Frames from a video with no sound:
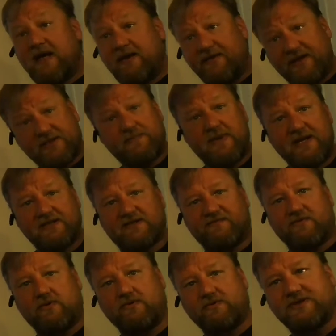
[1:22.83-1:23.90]
This means, of
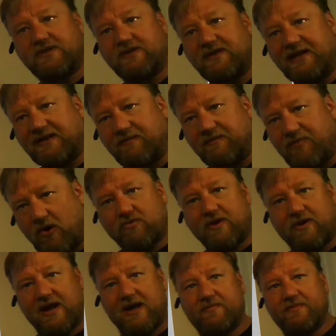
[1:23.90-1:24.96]
course, that the
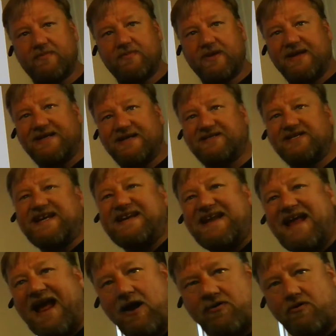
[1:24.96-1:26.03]
program is
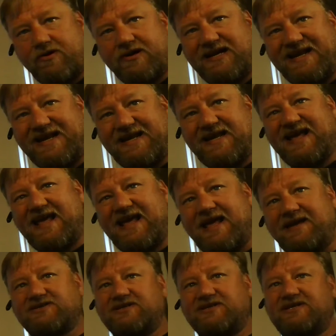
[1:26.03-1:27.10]
inherently
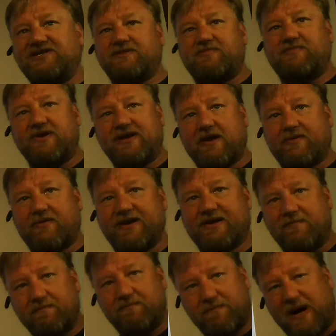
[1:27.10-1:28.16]
interdisciplinary,
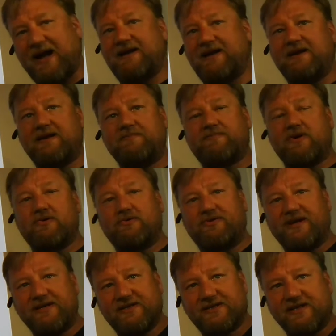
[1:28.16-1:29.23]
combining both
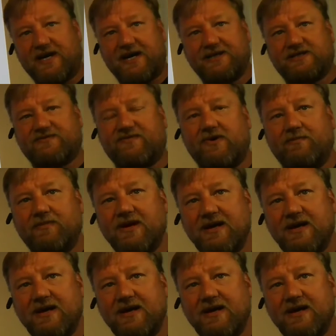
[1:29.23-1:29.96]
insights from